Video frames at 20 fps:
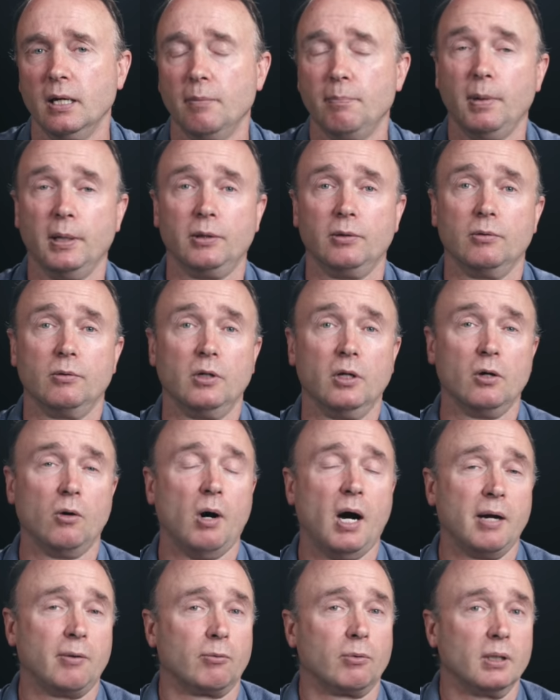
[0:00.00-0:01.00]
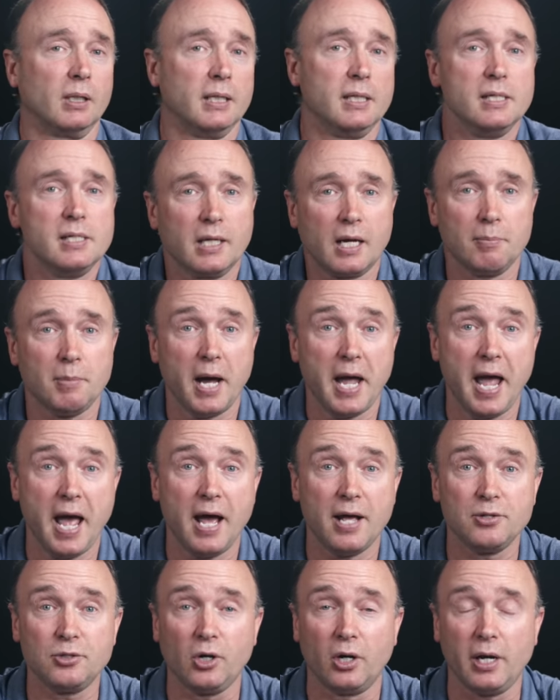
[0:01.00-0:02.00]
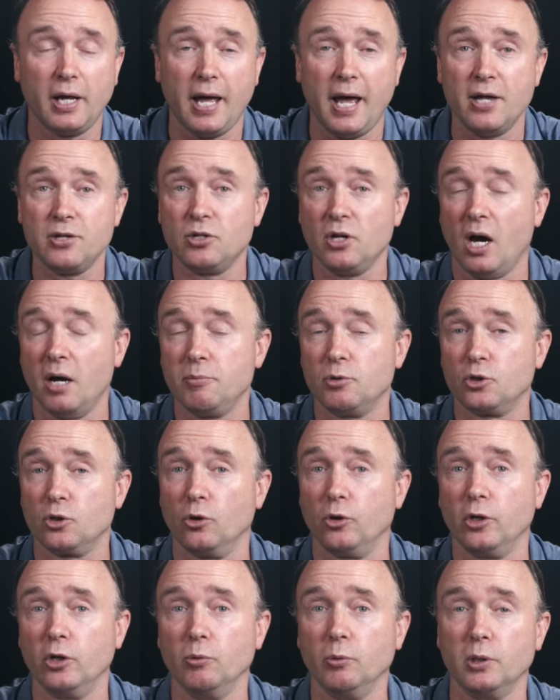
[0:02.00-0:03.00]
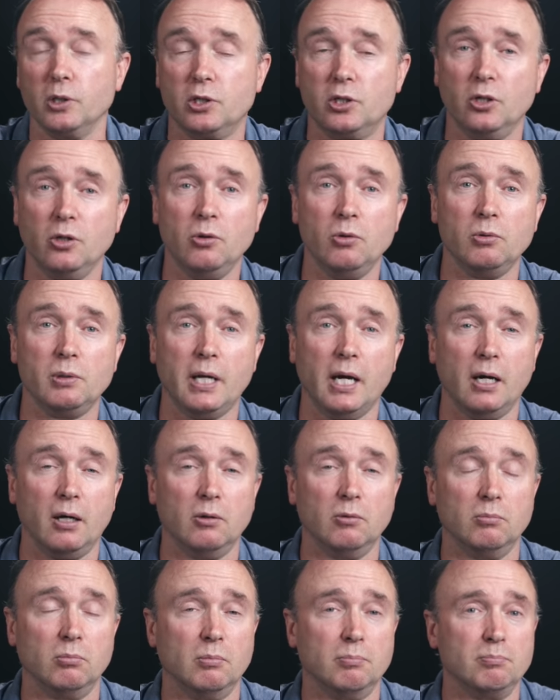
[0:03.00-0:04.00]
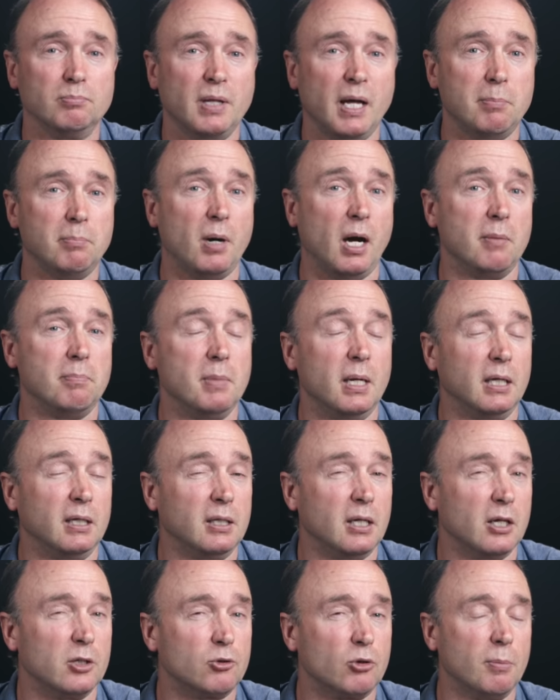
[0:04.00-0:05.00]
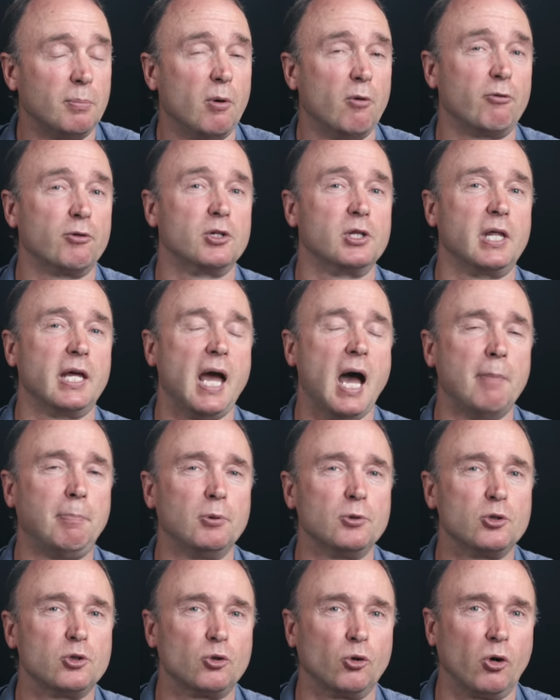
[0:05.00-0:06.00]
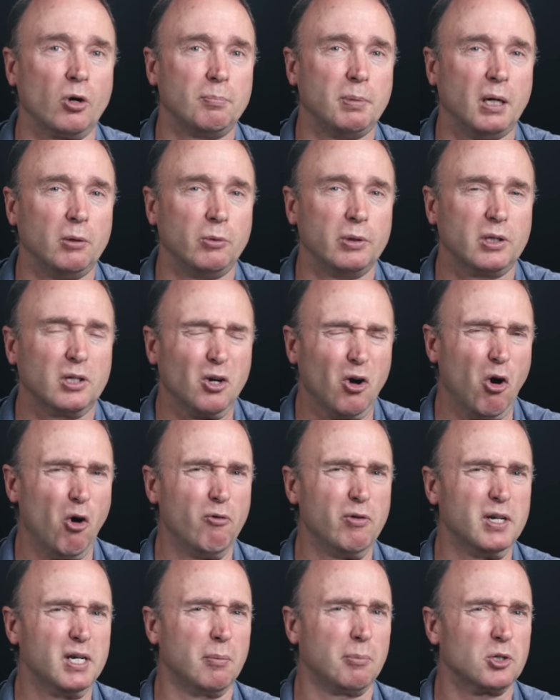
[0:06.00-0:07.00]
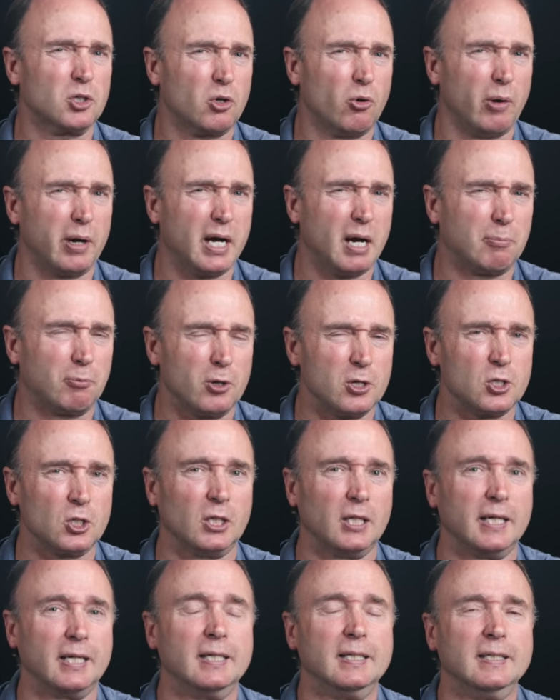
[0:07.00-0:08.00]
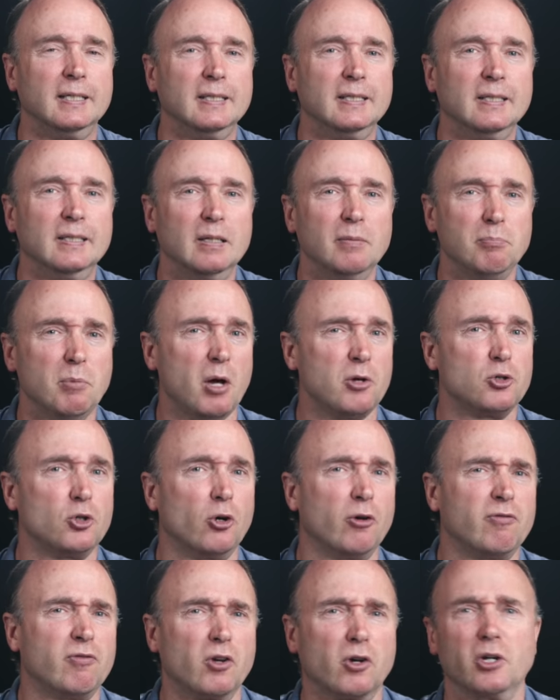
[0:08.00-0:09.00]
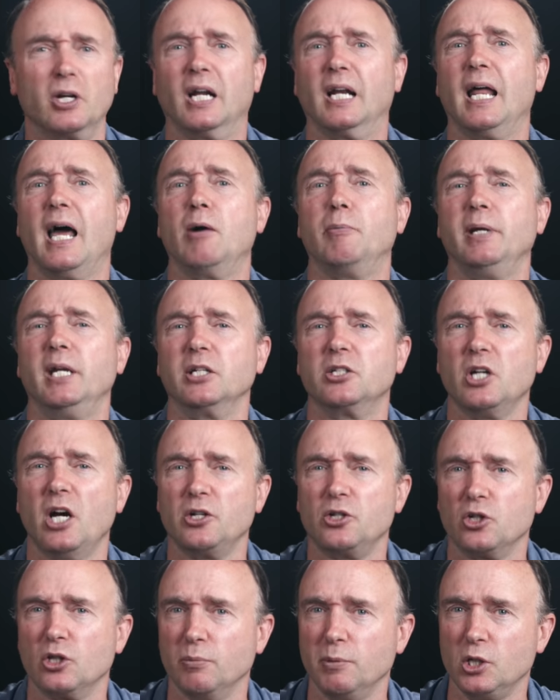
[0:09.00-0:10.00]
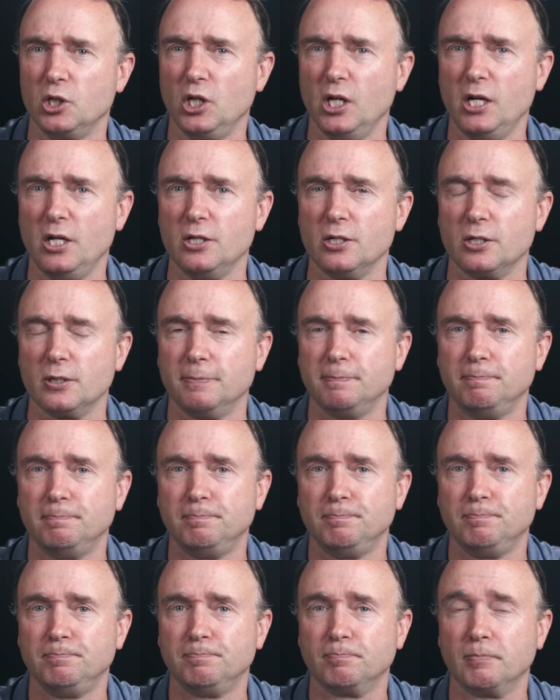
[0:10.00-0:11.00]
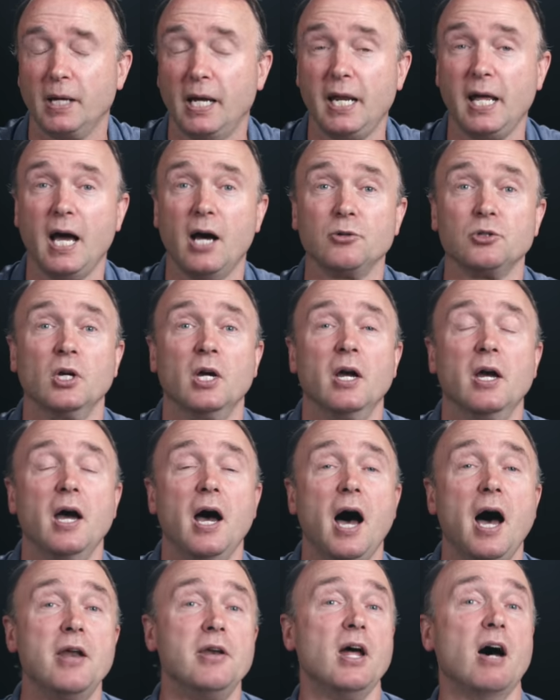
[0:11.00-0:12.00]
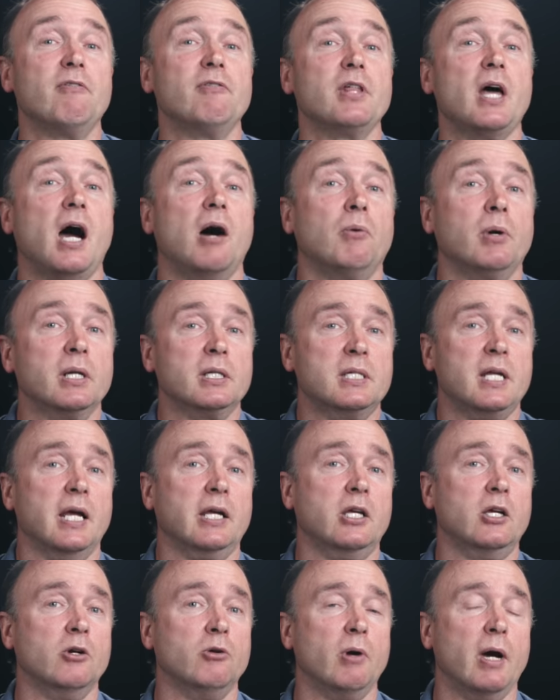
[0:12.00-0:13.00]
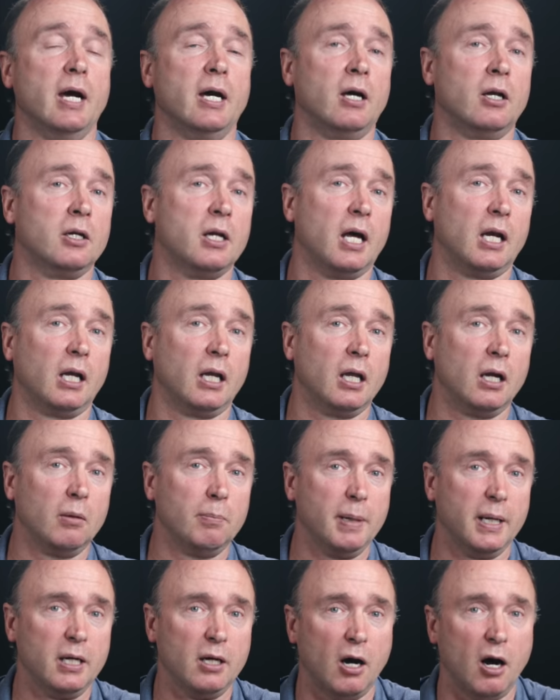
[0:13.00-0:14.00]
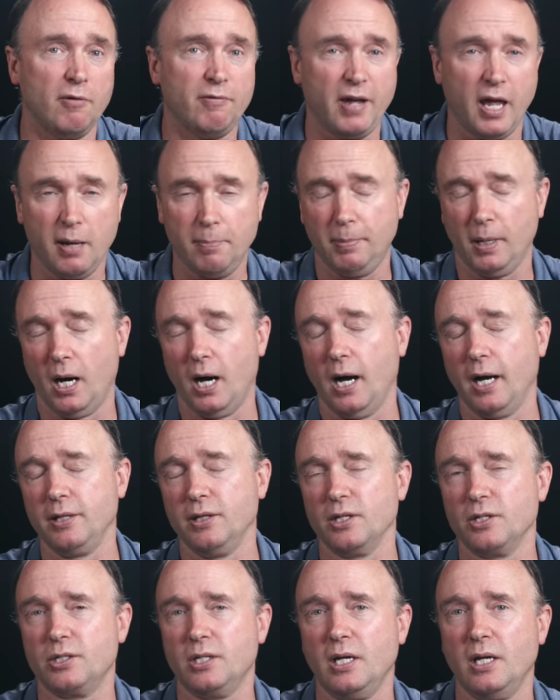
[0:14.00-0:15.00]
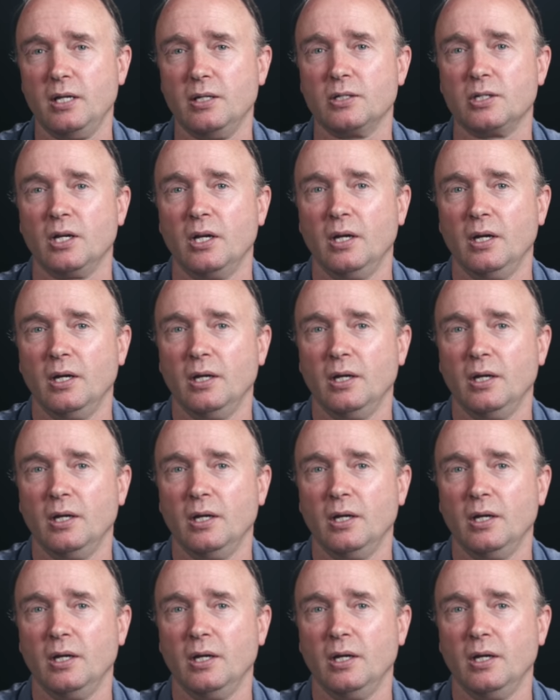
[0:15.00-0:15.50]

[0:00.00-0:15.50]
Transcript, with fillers: But, you know, I really need to get my hands on it, as I'm sure you would too. Now, that might mean a trip over to the Apple store, but with COVID numbers going up recently, I'm not sure if they're going to allow me to touch the machines. Anyhow, enough of that. I want to take you on a little bit of a behind the scenes.